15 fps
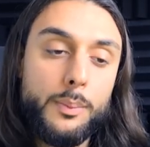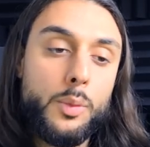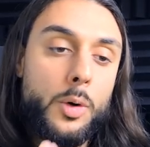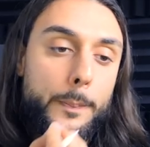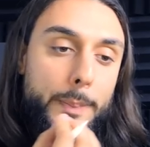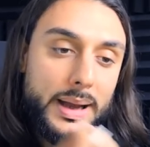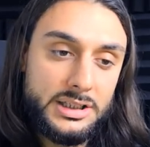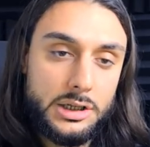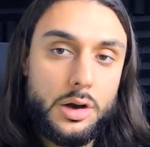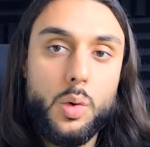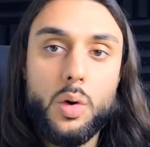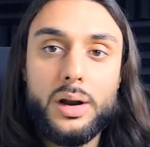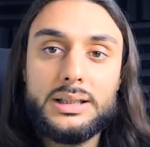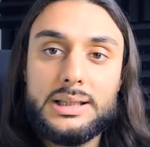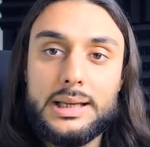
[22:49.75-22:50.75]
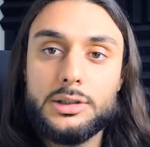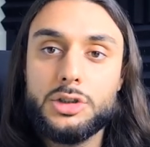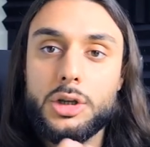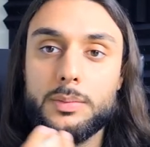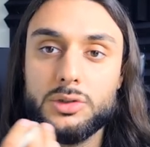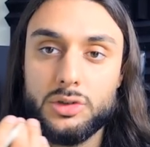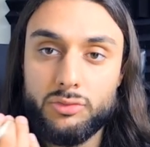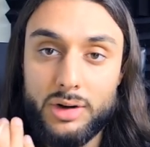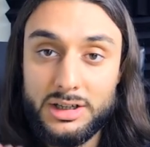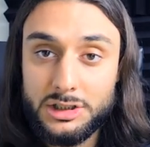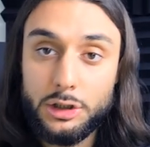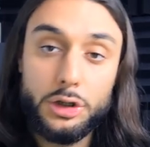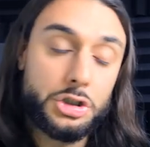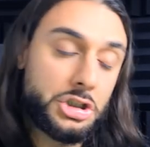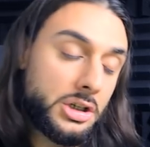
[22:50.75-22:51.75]
more better quality in terms of
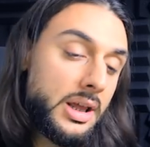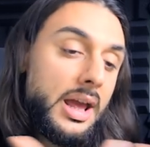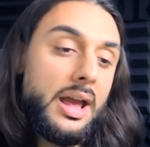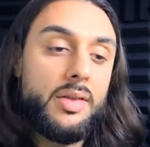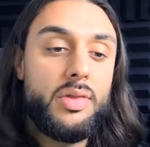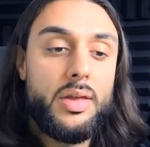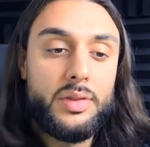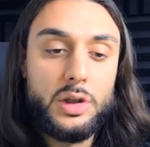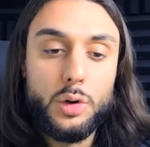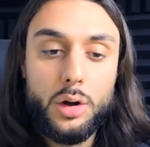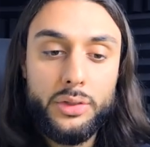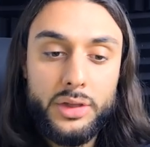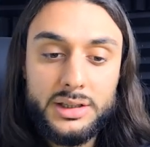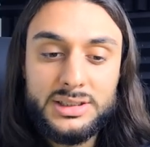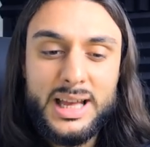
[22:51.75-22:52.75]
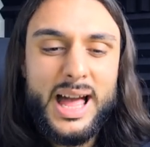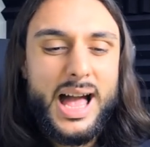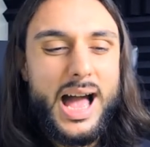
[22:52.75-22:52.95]
resolution than the others.